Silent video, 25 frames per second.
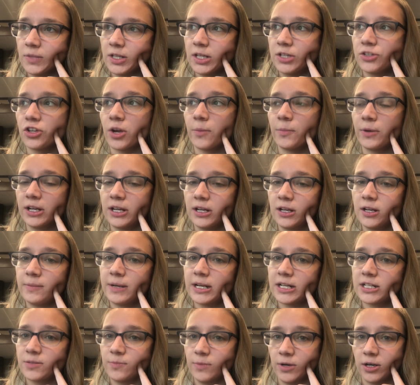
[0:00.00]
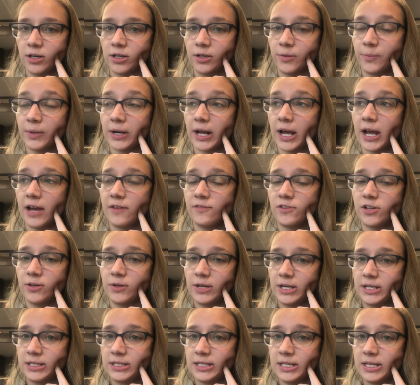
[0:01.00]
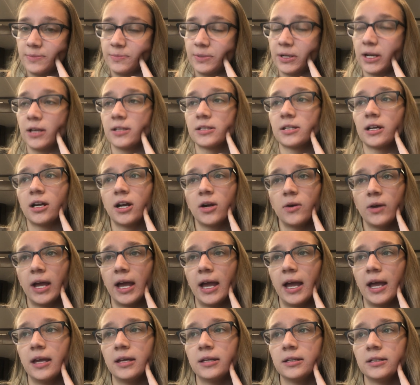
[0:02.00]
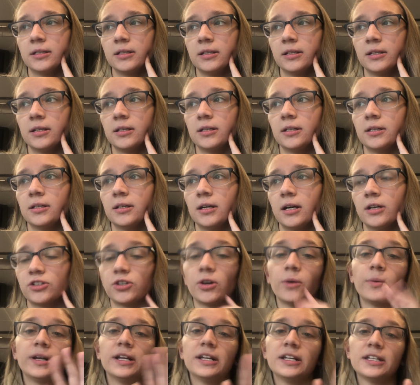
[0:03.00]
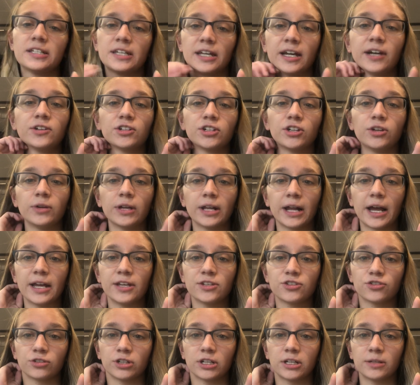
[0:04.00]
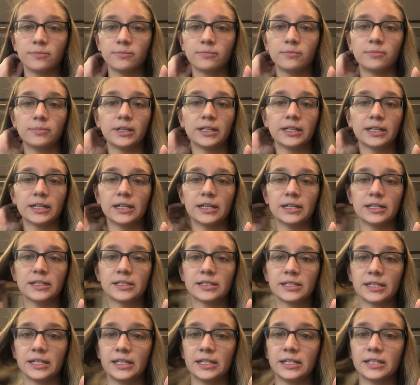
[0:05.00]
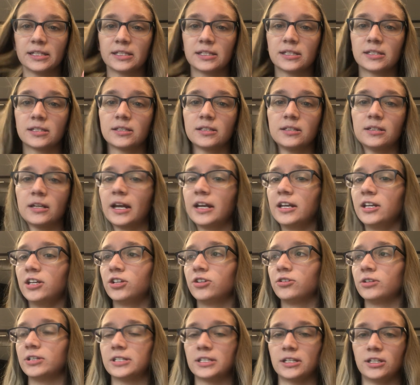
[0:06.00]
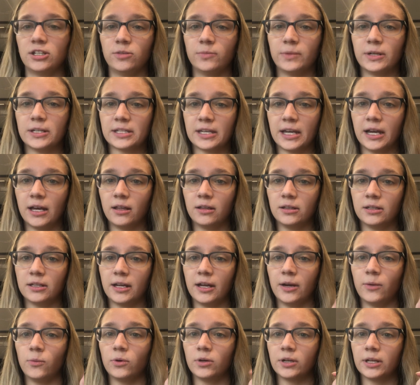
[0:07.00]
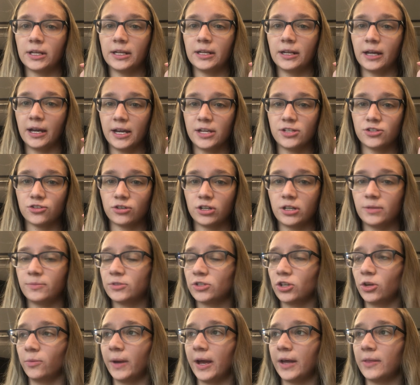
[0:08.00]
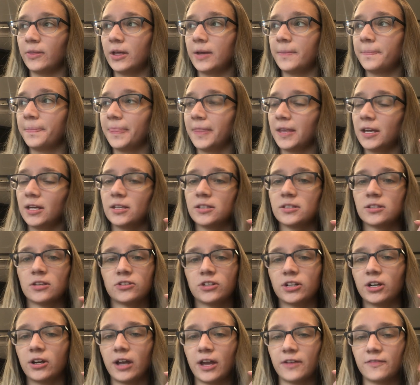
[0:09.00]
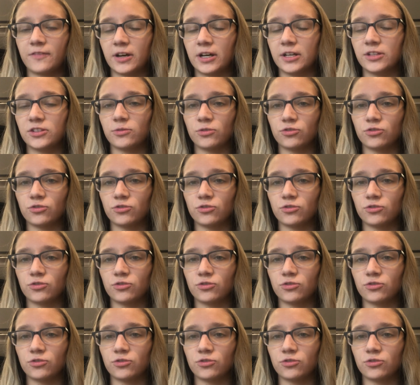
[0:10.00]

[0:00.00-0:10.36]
So I'm bringing it back tomorrow, but I have no AC. But I was like, okay. So I went into town to go get ice cream because it's 90 degrees and humid as hell, and I wanted ice cream so badly. So I was like, okay, fine.